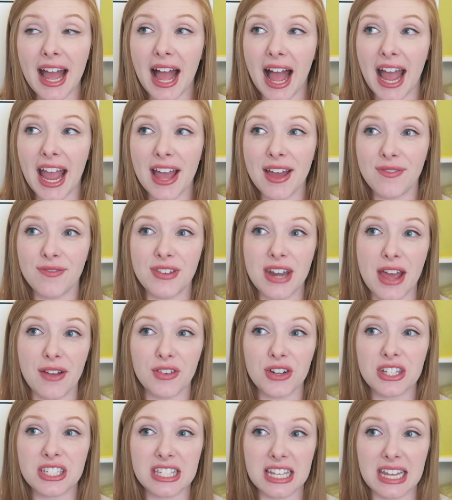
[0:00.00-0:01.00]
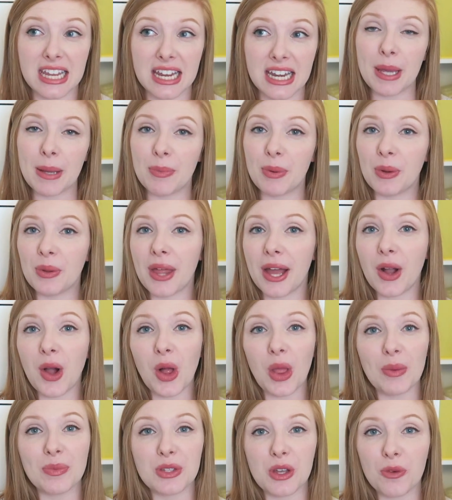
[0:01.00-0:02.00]
I have never seen people that
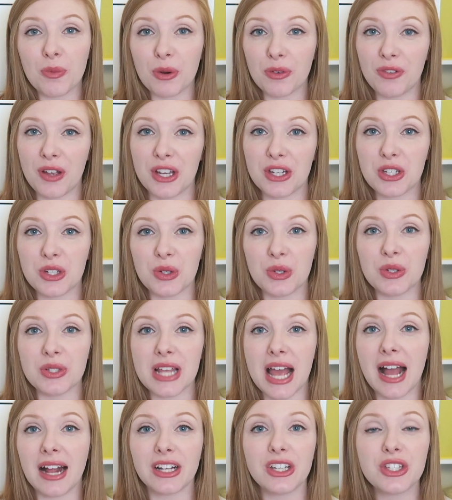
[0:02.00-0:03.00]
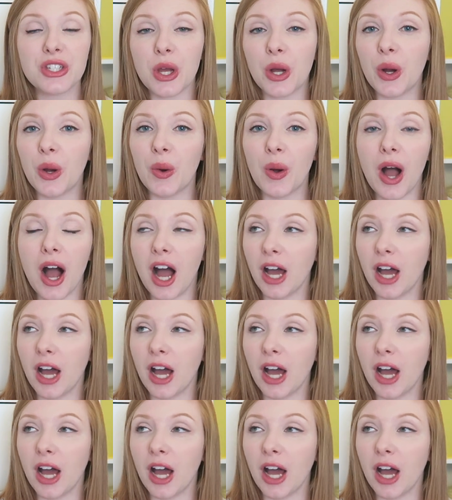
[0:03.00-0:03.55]
call themselves professionals act so